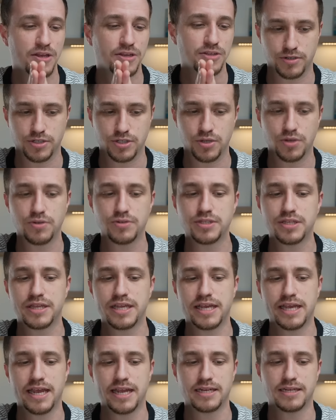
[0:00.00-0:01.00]
Souls in the
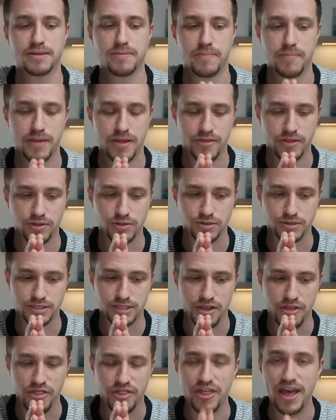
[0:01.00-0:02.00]
kingdom. And the Lord
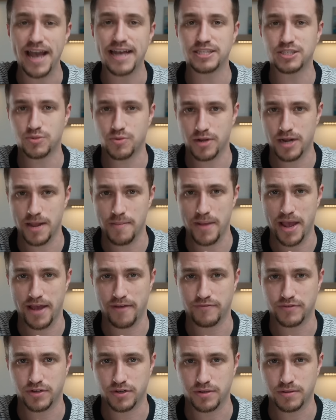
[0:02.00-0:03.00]
said, that's what I'm
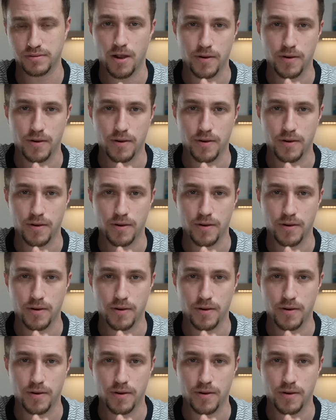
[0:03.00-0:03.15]
after.